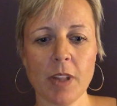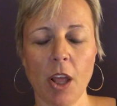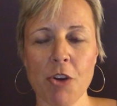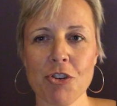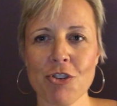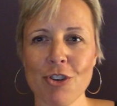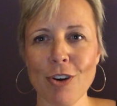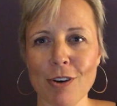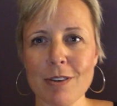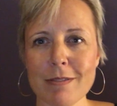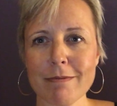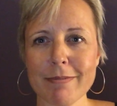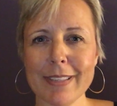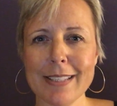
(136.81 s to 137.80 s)
a
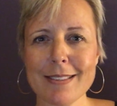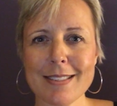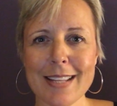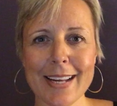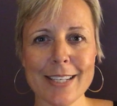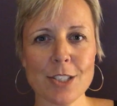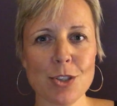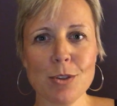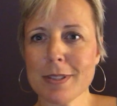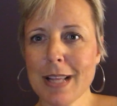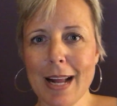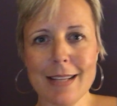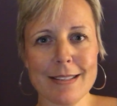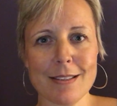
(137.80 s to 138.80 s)
shirt that's like 2
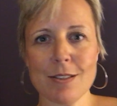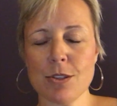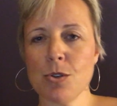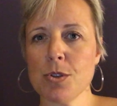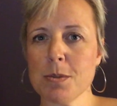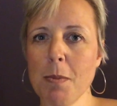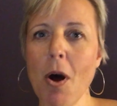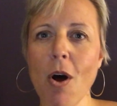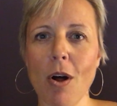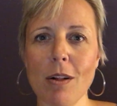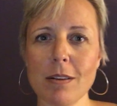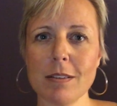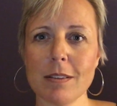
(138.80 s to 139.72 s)
sizes too small.